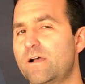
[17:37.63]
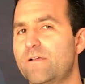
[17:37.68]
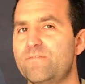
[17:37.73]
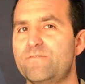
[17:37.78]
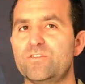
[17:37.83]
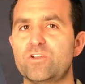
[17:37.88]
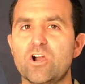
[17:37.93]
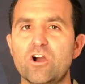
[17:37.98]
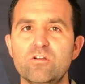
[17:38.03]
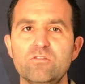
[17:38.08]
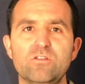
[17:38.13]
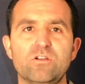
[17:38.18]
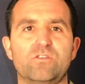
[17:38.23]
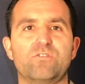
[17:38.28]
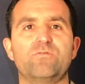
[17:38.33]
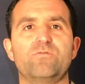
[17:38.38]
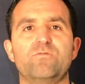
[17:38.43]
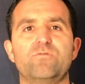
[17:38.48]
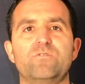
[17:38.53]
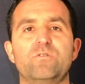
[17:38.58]
If you go and
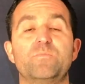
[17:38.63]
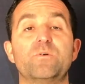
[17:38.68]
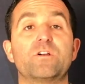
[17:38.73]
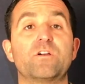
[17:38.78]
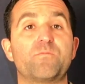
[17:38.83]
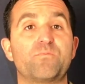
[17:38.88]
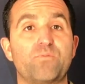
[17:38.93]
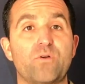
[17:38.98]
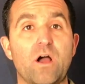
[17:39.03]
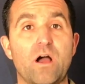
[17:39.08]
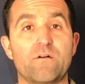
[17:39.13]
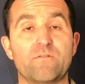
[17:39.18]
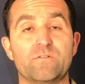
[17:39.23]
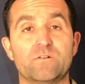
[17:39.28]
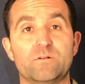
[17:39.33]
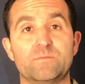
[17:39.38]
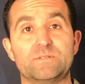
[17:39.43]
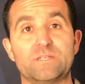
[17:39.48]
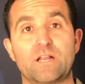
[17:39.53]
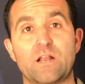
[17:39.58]
look through the book of Proverbs,